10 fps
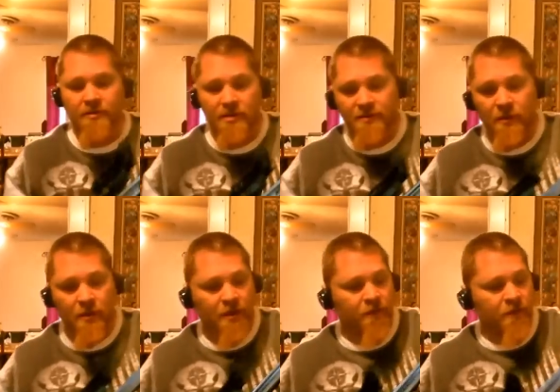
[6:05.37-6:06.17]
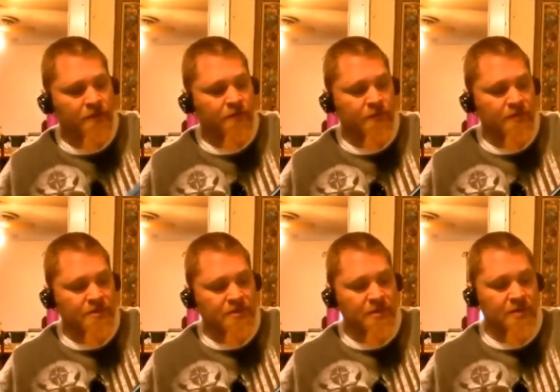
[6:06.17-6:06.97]
crossbow, whatever, with
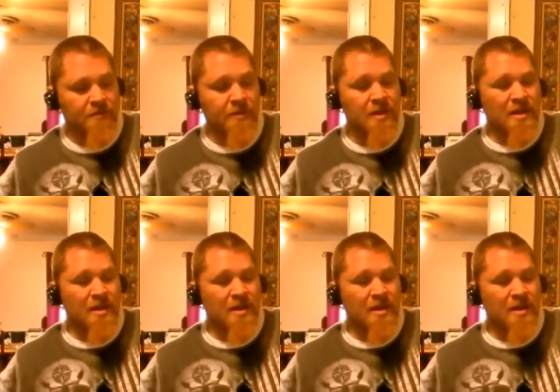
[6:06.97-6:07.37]
this limb,